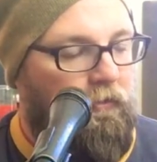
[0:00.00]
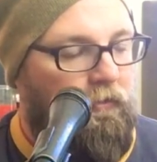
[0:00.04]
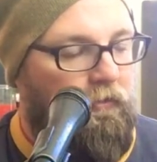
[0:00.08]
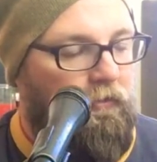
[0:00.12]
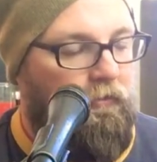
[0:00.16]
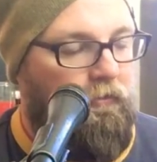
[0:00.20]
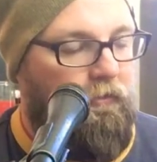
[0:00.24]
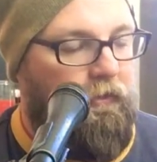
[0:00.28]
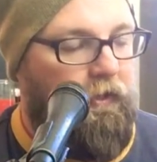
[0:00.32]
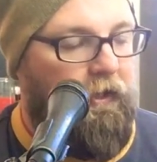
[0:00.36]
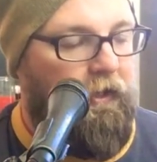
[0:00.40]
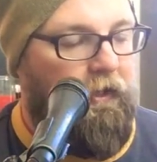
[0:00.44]

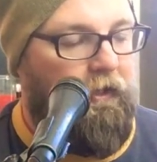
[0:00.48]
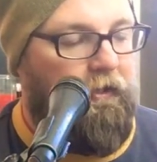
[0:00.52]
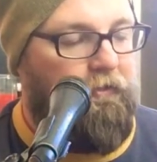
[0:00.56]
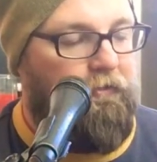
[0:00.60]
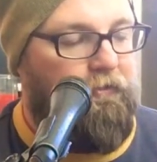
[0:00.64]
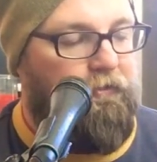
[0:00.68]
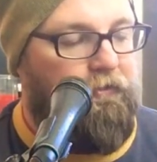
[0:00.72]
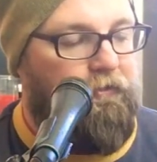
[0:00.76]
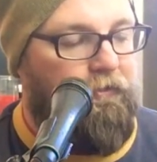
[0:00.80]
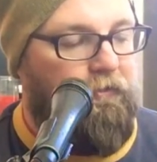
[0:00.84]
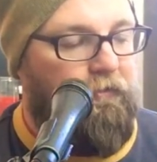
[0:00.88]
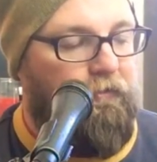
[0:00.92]
Okay,
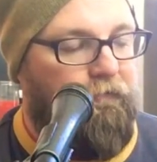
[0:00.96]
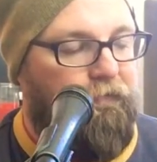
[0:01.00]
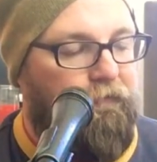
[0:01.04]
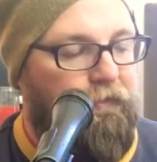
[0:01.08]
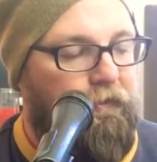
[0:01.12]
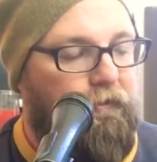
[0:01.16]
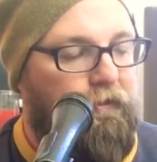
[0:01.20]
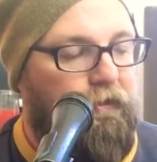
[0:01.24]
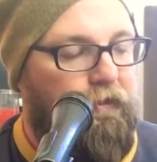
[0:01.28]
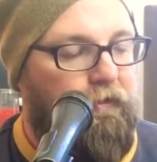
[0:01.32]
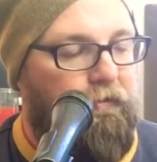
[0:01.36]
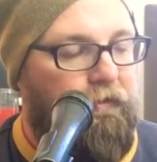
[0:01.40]
and so if
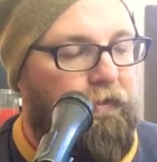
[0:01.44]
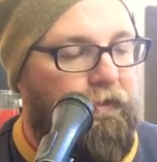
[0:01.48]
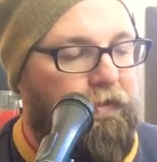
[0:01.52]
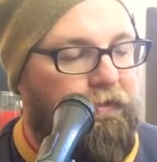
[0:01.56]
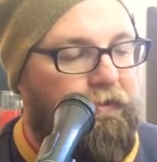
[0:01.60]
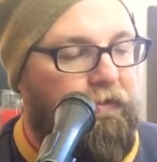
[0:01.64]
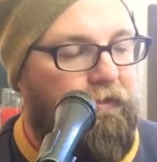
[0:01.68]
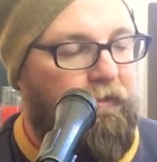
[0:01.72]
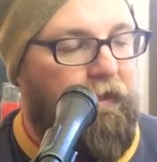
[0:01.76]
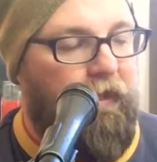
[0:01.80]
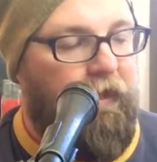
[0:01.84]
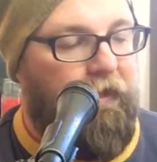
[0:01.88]
you
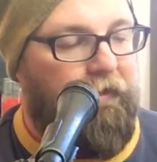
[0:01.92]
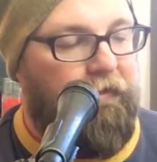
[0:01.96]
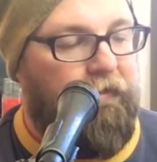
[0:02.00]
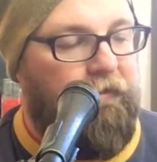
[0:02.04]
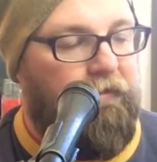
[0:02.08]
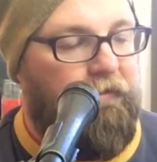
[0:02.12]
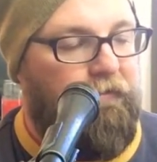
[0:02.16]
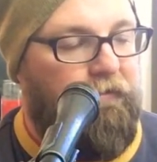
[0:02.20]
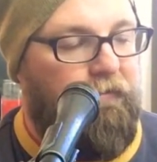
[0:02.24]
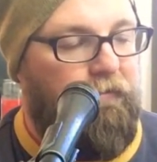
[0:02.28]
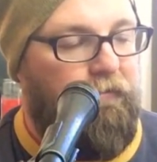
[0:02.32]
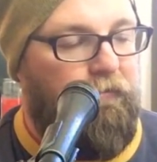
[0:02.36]
notice, you got
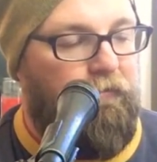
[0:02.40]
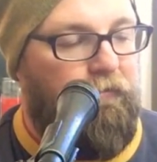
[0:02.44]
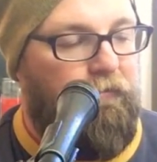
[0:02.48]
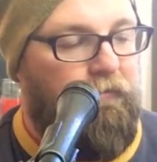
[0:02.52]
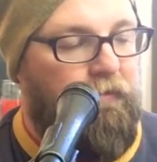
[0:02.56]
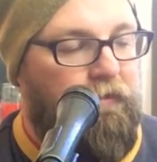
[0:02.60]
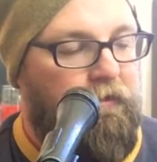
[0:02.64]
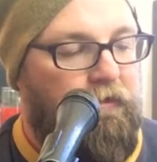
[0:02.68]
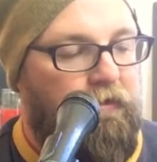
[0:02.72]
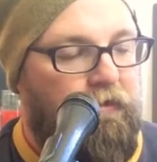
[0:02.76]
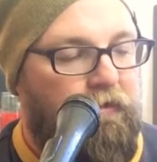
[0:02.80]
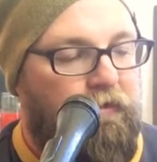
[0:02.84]
this little
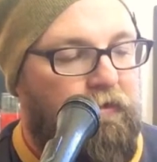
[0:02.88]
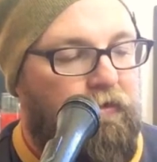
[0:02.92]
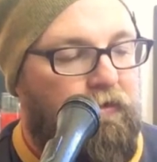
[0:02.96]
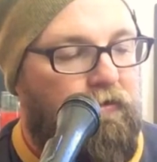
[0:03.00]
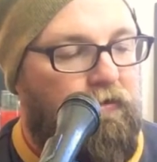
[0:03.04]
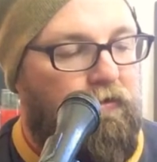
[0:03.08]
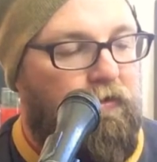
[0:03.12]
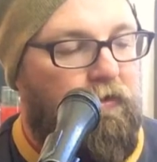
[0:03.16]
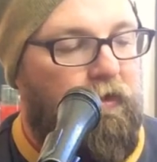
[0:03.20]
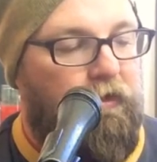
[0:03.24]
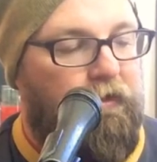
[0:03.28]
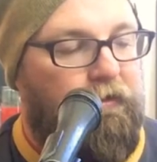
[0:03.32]

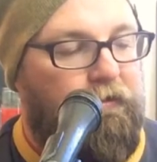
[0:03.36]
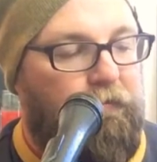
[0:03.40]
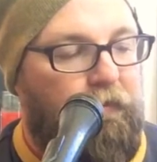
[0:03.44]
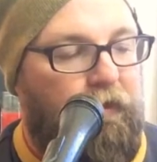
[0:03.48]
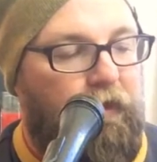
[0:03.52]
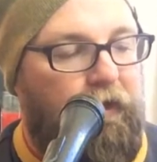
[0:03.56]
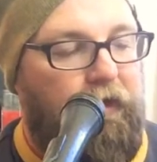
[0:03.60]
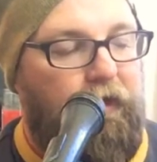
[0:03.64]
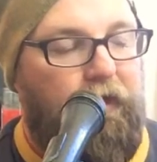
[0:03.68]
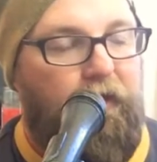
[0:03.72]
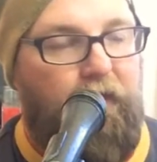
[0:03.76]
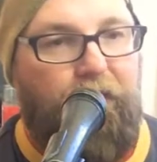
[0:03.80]
cross
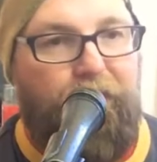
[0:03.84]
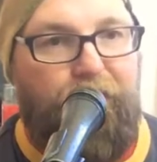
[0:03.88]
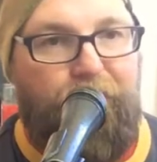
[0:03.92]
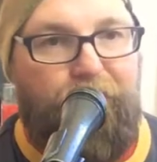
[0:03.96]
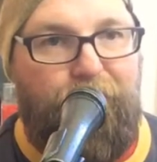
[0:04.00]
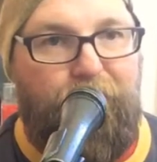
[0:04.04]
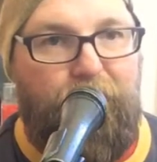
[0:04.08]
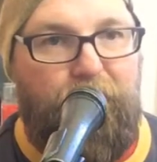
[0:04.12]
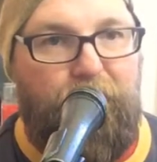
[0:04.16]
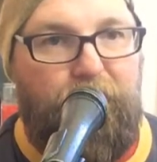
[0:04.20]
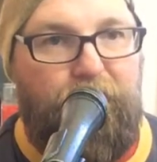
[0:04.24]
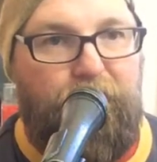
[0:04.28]
right here.
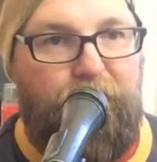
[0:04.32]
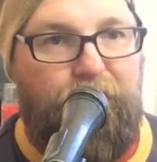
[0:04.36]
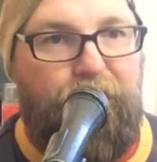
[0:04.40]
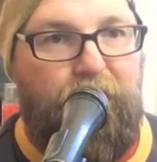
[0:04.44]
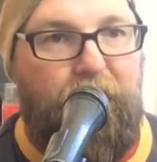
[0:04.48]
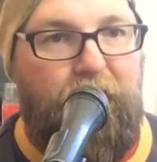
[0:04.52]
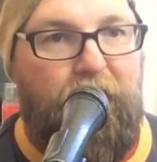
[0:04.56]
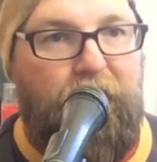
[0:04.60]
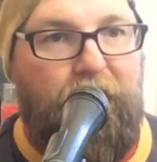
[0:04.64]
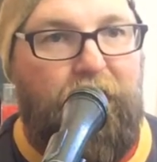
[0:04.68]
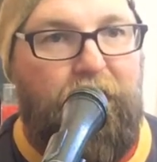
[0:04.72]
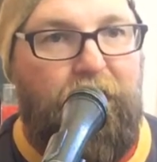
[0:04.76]
1st
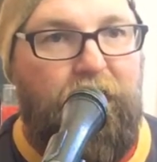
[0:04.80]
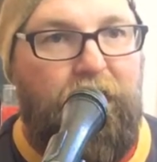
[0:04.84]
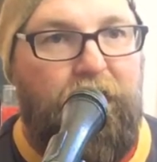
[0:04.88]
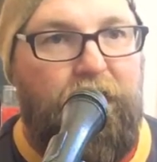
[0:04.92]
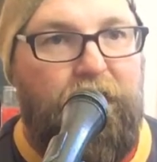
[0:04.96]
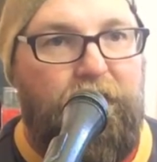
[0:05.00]
fret,